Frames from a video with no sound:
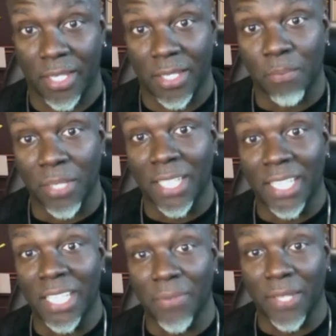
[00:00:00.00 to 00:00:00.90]

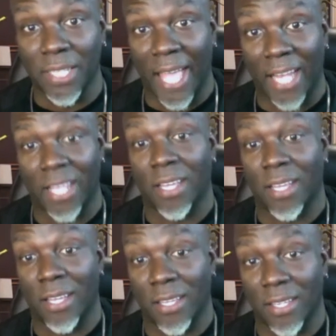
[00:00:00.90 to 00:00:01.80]
believing that
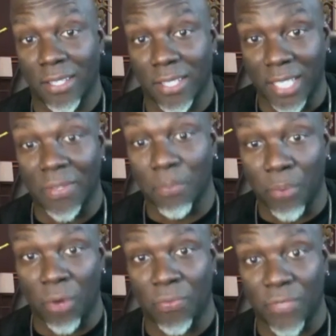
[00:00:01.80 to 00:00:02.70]
giving
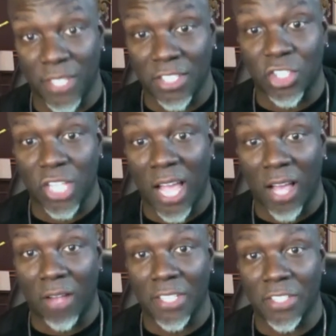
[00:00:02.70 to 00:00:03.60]
birth to his
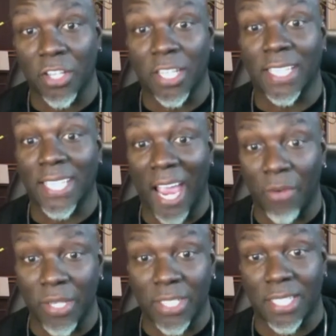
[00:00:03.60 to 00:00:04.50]
child is going to
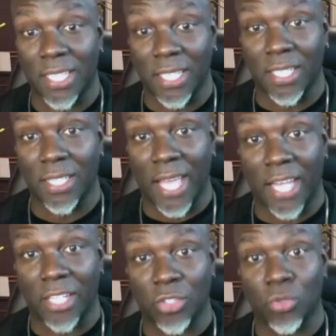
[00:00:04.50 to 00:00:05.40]
guarantee
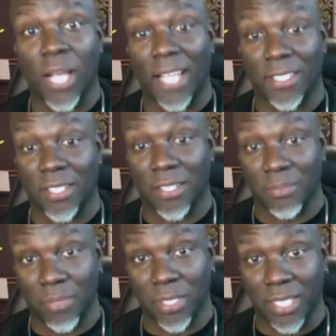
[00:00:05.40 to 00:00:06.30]
that you guys are going to
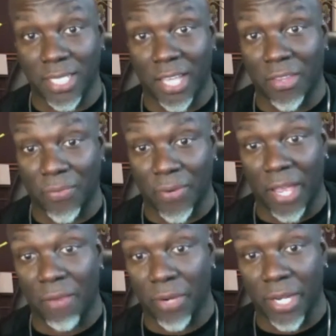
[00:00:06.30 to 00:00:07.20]
be together
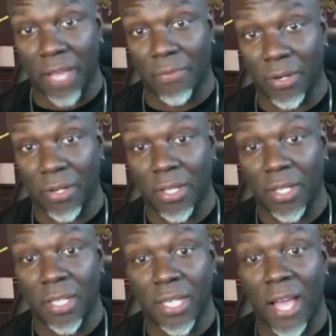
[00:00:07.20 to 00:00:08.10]
forever and ever.
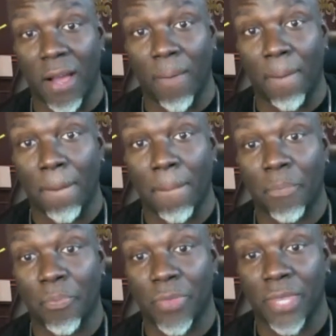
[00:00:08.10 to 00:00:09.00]
Now,
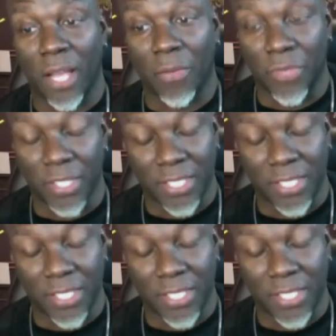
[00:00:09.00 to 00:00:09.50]
now this